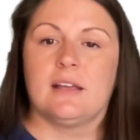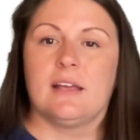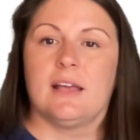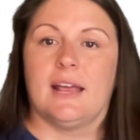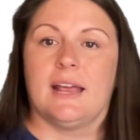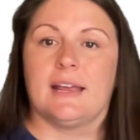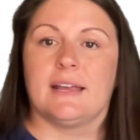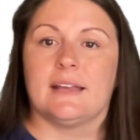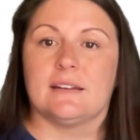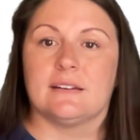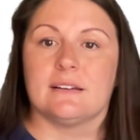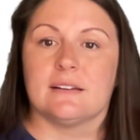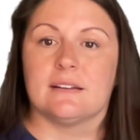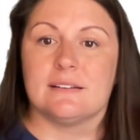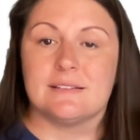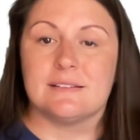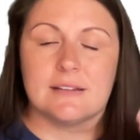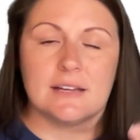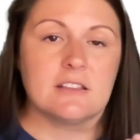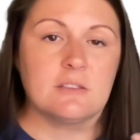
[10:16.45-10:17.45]
and
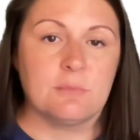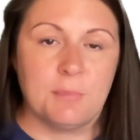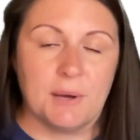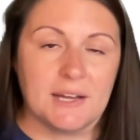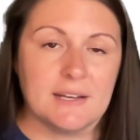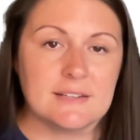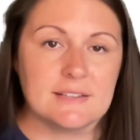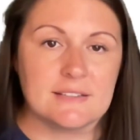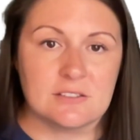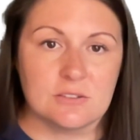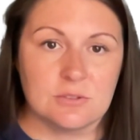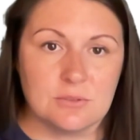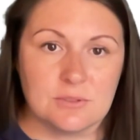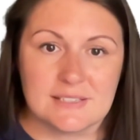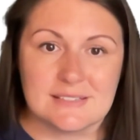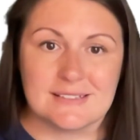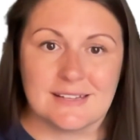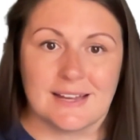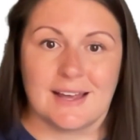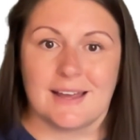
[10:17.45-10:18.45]
death by
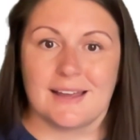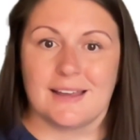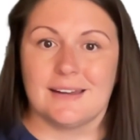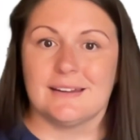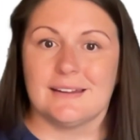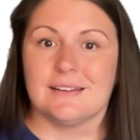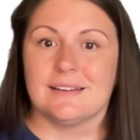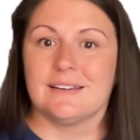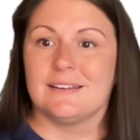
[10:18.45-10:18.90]
suicide